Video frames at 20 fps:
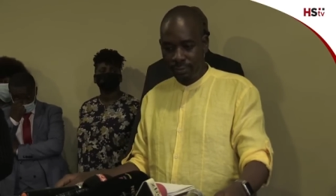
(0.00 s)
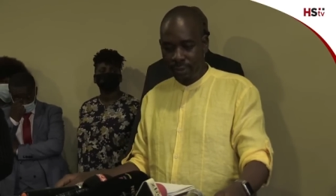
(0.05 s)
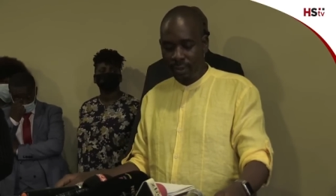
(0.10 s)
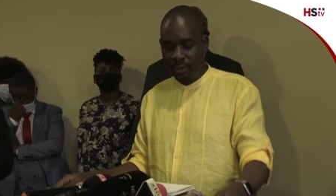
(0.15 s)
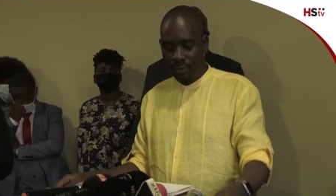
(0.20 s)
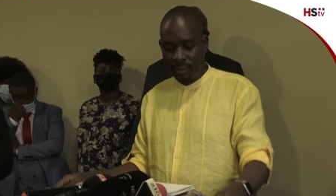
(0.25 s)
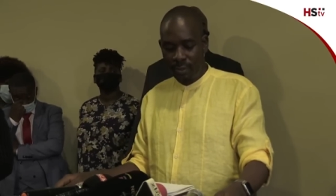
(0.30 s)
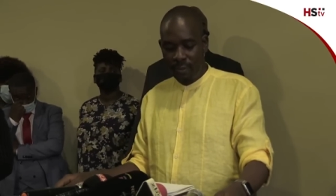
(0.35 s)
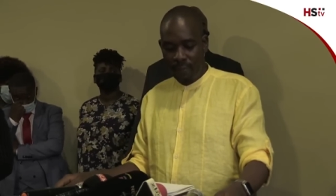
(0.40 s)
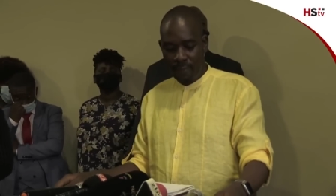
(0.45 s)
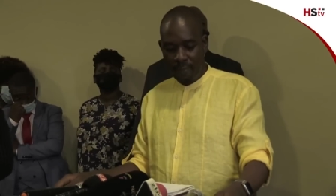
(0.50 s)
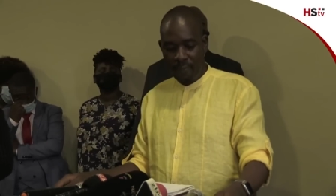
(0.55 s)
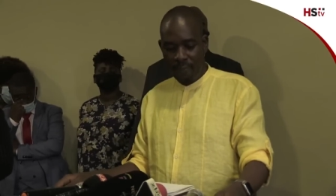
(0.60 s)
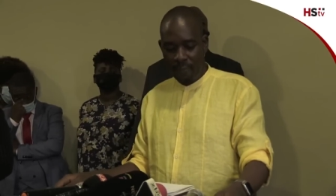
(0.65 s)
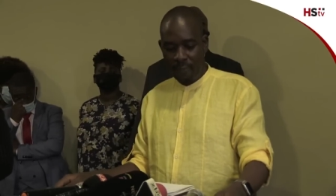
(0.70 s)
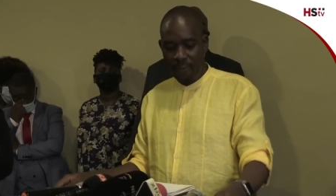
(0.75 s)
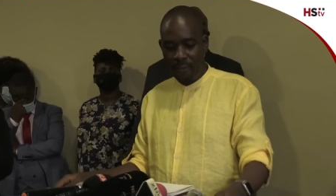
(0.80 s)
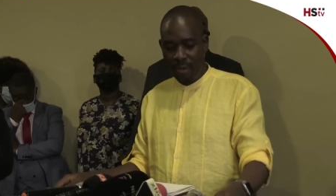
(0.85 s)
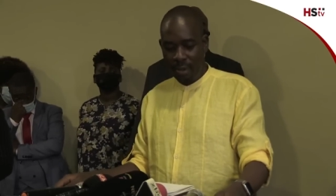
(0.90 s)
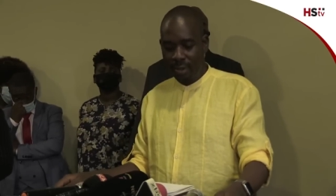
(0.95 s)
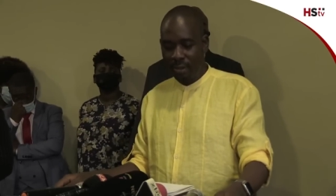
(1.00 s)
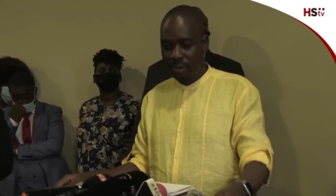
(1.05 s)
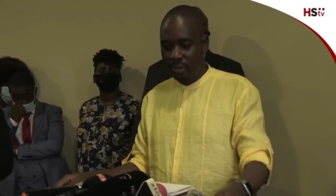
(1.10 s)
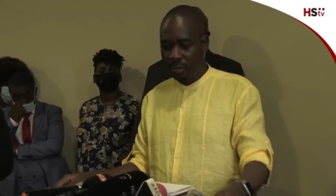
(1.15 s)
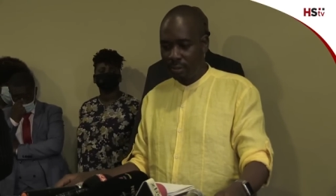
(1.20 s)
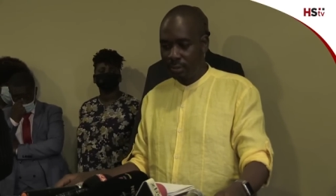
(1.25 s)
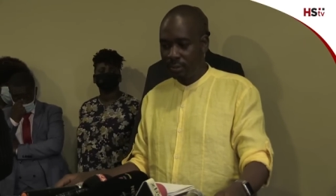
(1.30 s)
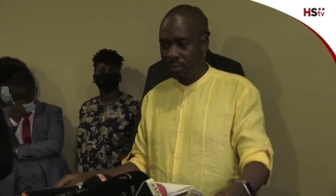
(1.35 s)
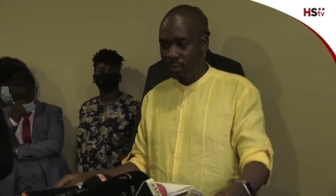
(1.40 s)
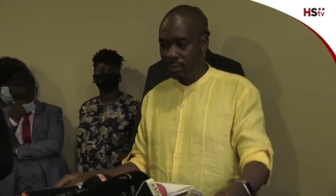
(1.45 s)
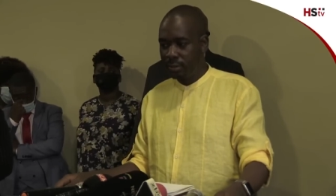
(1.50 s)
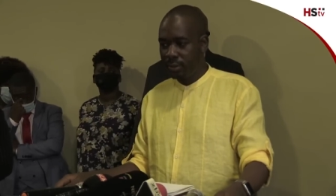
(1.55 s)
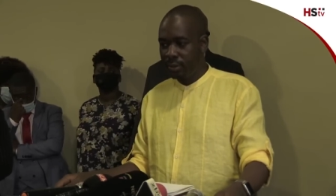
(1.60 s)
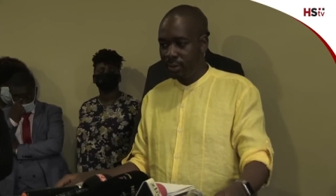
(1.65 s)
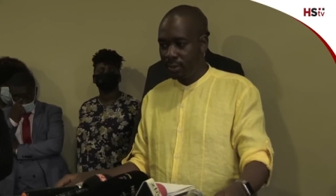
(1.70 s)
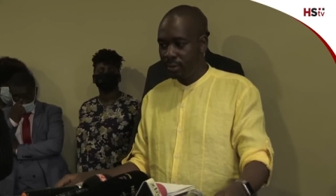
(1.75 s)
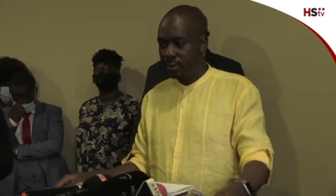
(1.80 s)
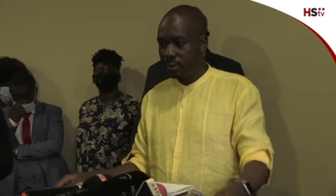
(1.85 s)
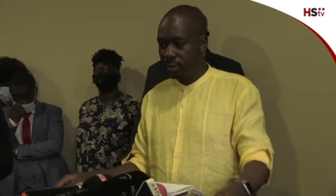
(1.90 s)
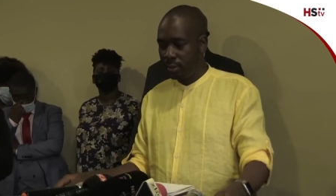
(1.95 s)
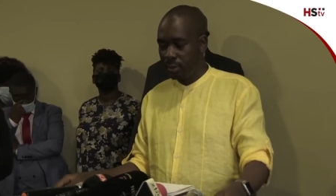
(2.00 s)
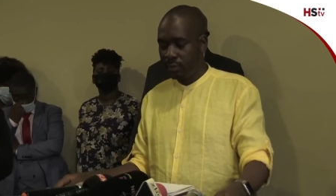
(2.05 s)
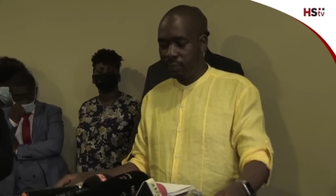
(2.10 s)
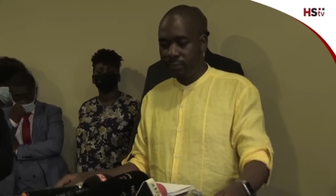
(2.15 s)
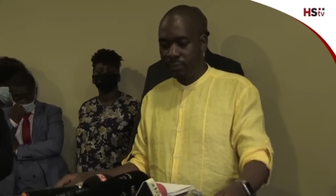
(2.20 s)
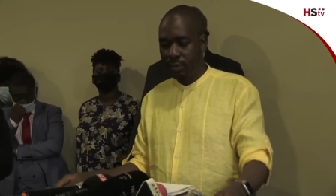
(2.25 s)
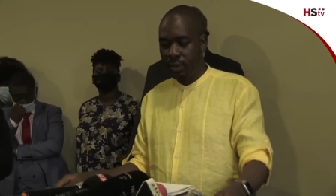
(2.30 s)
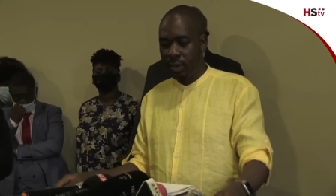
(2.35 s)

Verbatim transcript: that are coming from the past, the infiltration?